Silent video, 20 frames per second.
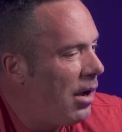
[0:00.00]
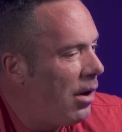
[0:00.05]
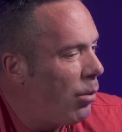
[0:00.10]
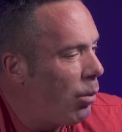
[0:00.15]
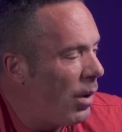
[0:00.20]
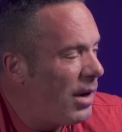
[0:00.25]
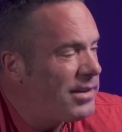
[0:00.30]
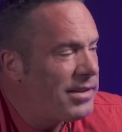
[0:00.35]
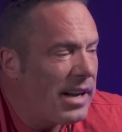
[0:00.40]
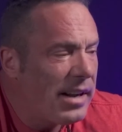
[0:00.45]

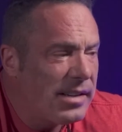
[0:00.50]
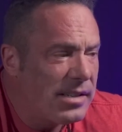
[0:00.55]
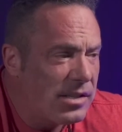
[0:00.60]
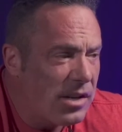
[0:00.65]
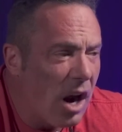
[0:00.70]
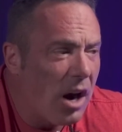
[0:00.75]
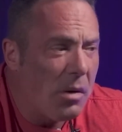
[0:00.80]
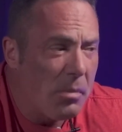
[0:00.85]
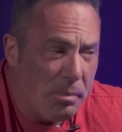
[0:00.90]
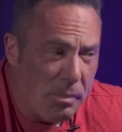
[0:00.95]
once I
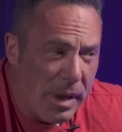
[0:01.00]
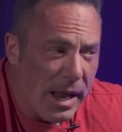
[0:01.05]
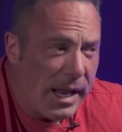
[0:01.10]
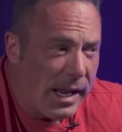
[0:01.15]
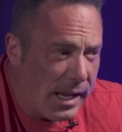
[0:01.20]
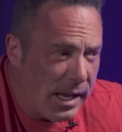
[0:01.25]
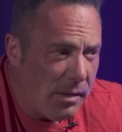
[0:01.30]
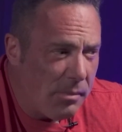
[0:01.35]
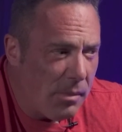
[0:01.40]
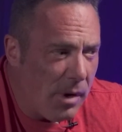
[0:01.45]
start
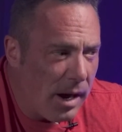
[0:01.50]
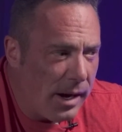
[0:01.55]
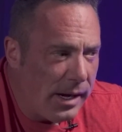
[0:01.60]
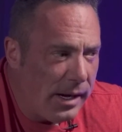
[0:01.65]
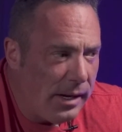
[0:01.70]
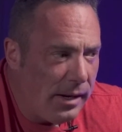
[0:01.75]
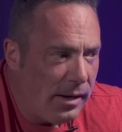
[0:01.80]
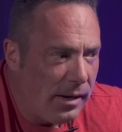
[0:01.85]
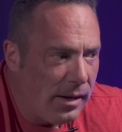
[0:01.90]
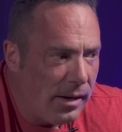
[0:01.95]
making
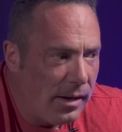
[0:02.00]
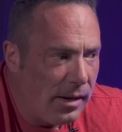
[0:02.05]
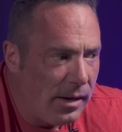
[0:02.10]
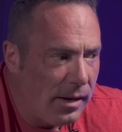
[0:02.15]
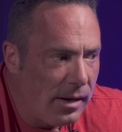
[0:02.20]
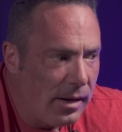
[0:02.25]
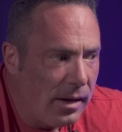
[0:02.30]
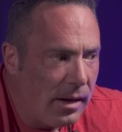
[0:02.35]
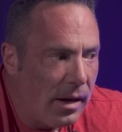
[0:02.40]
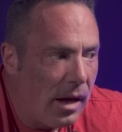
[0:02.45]
money,
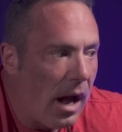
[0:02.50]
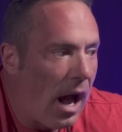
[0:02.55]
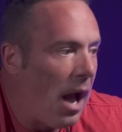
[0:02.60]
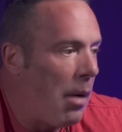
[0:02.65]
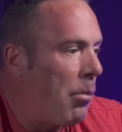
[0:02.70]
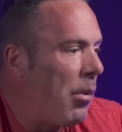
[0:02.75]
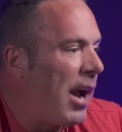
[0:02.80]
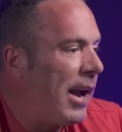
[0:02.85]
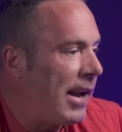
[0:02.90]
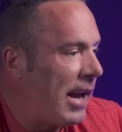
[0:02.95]
I
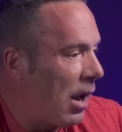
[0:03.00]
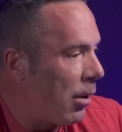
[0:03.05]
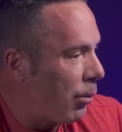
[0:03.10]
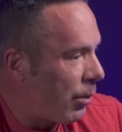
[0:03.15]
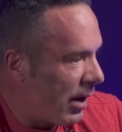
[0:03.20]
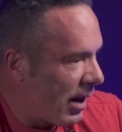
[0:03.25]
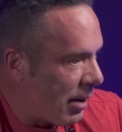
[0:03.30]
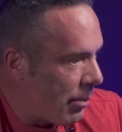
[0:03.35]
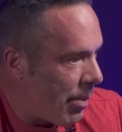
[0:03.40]
might get really